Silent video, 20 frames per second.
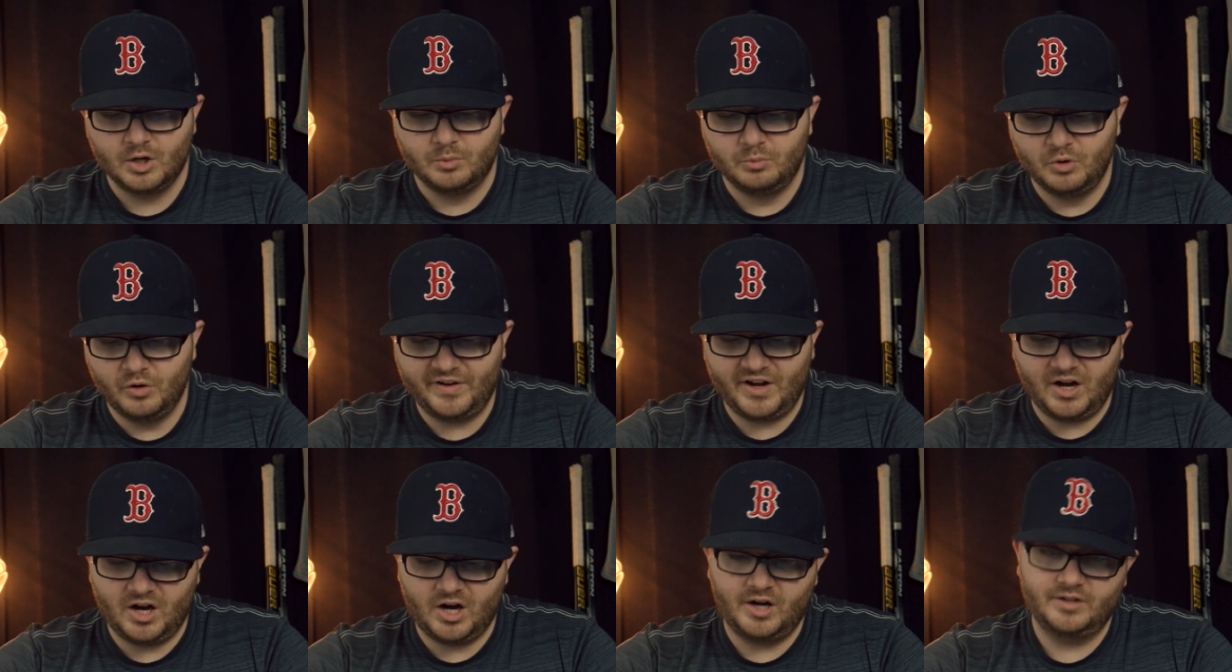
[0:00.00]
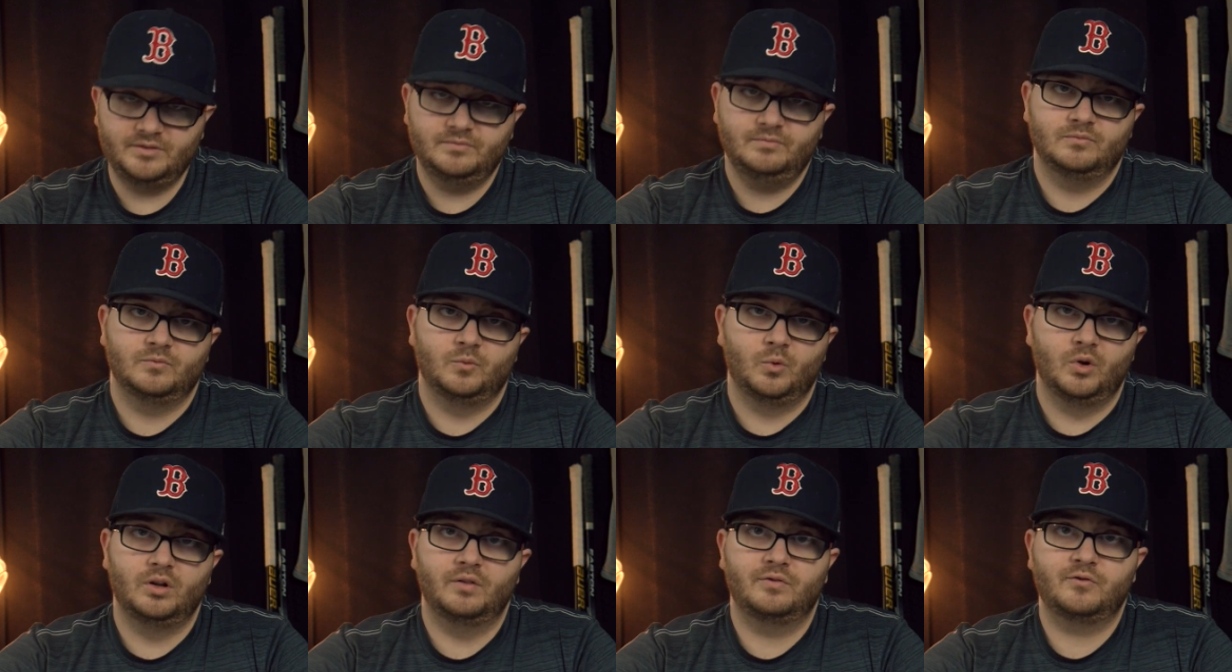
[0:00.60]
Moving on,
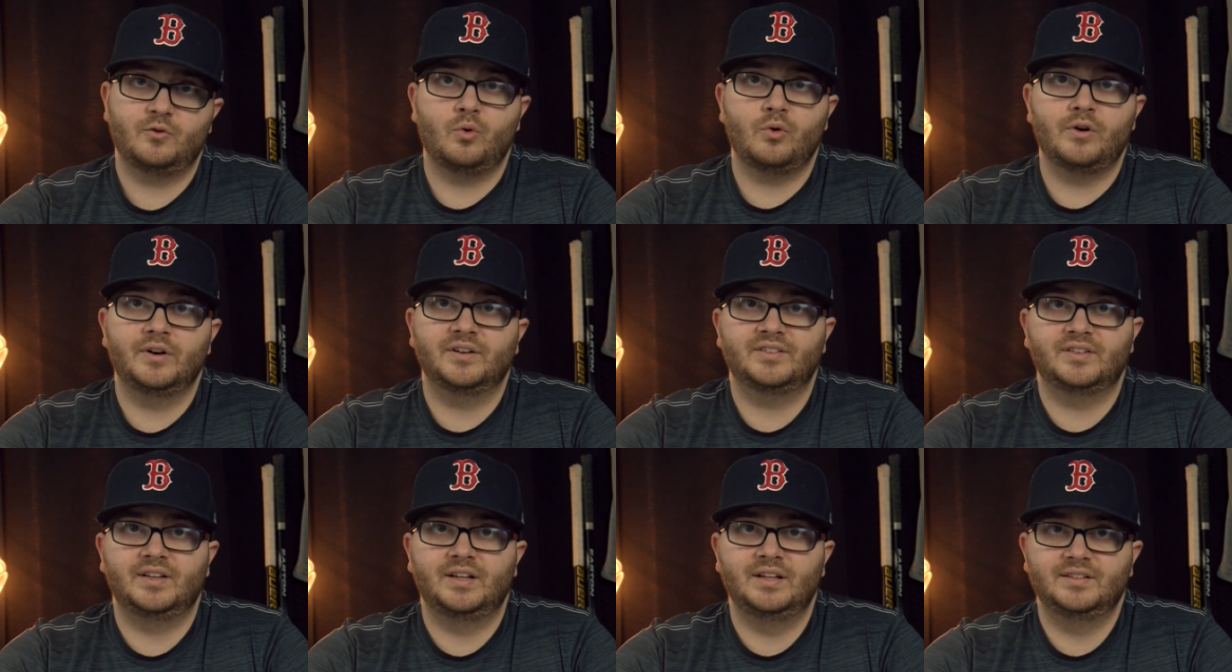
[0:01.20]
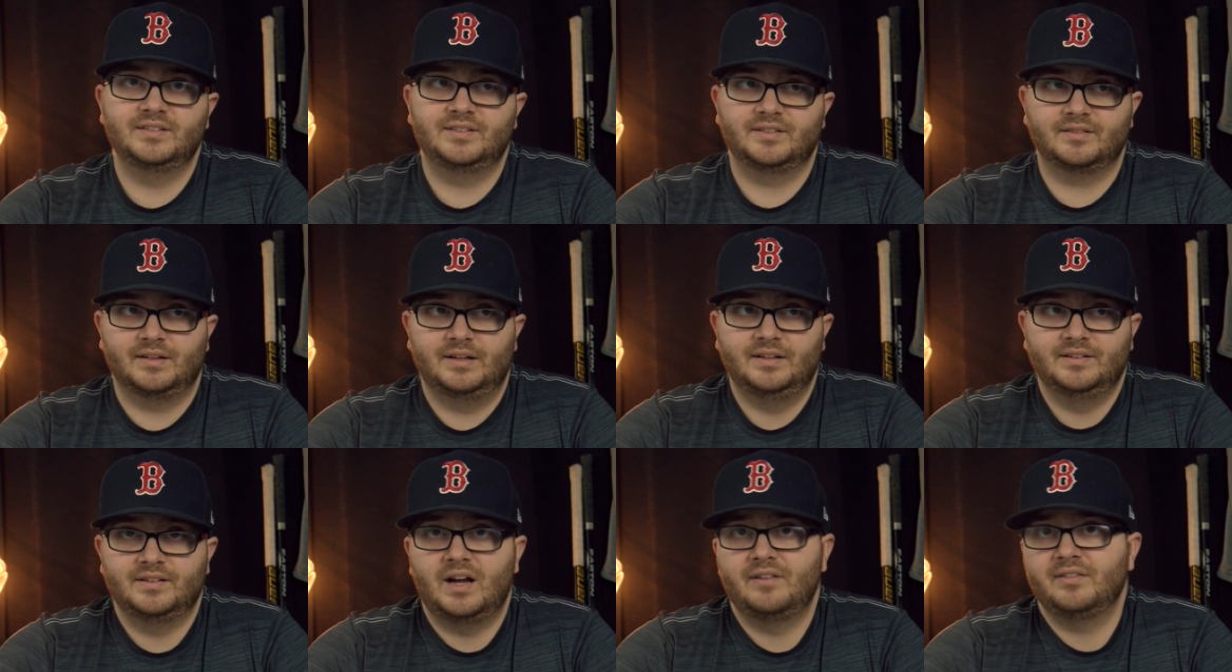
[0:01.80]
well, of course,
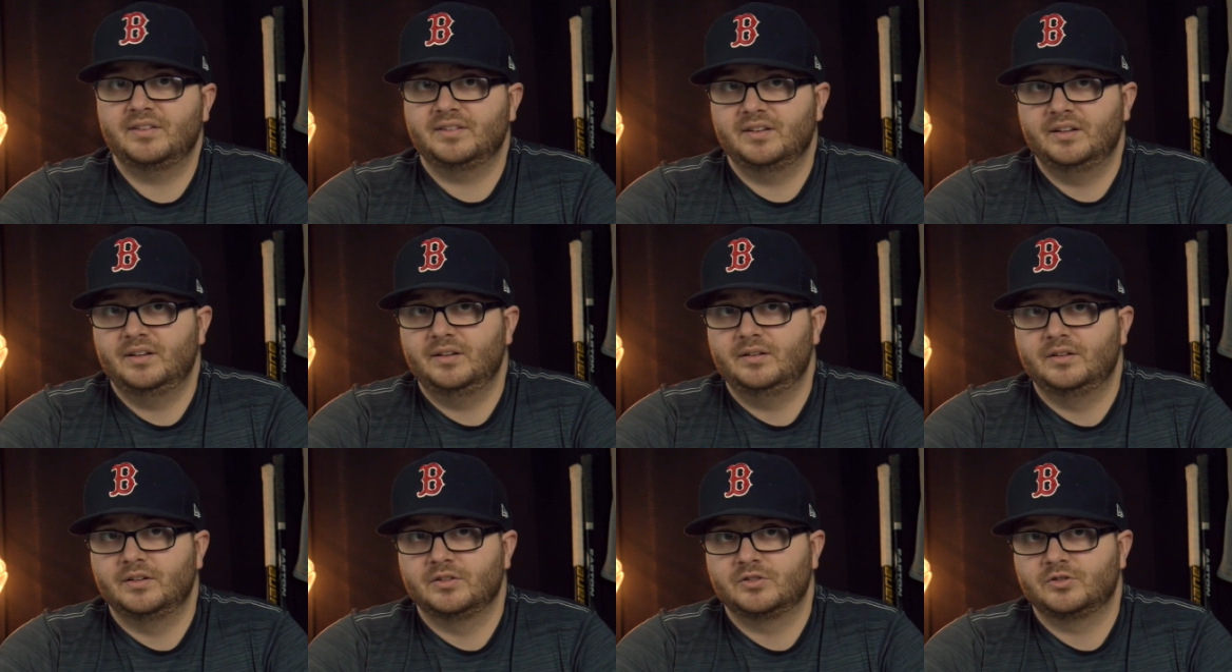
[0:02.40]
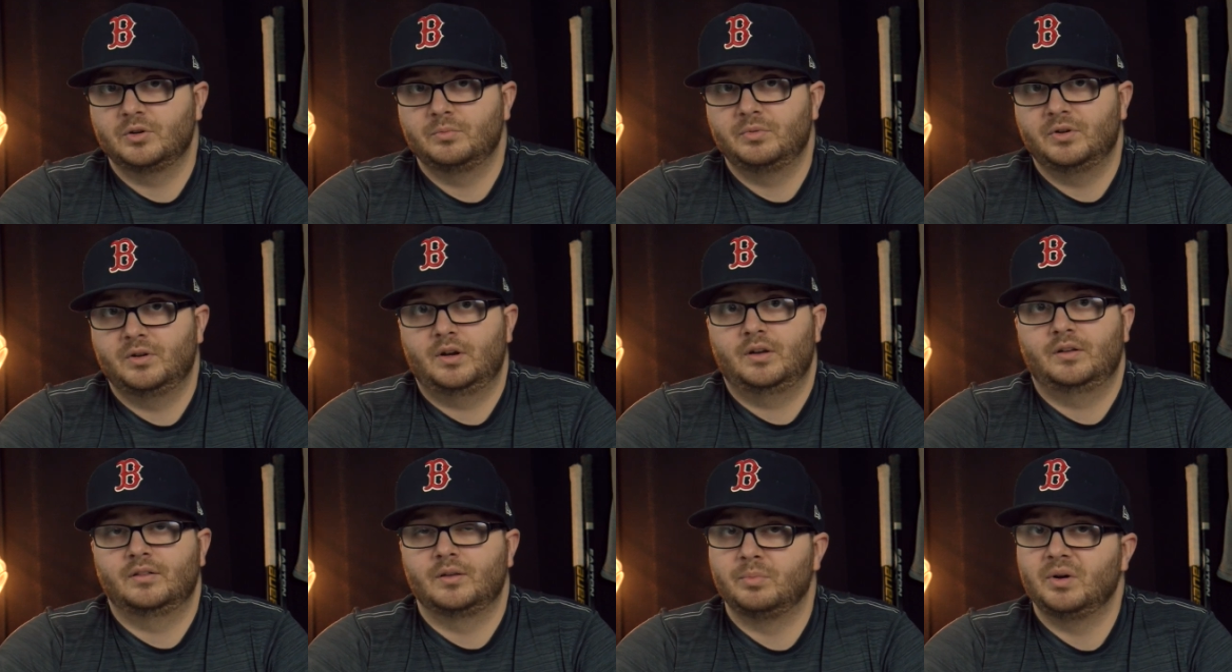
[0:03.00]
he's obviously
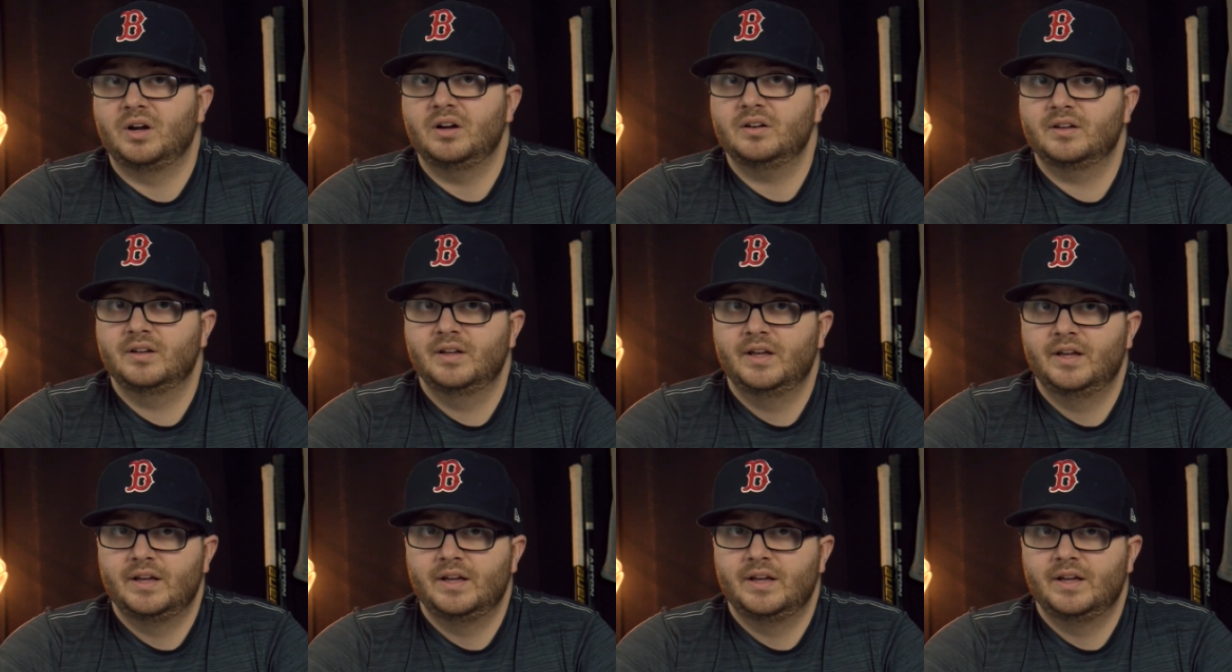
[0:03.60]
distributing the puck.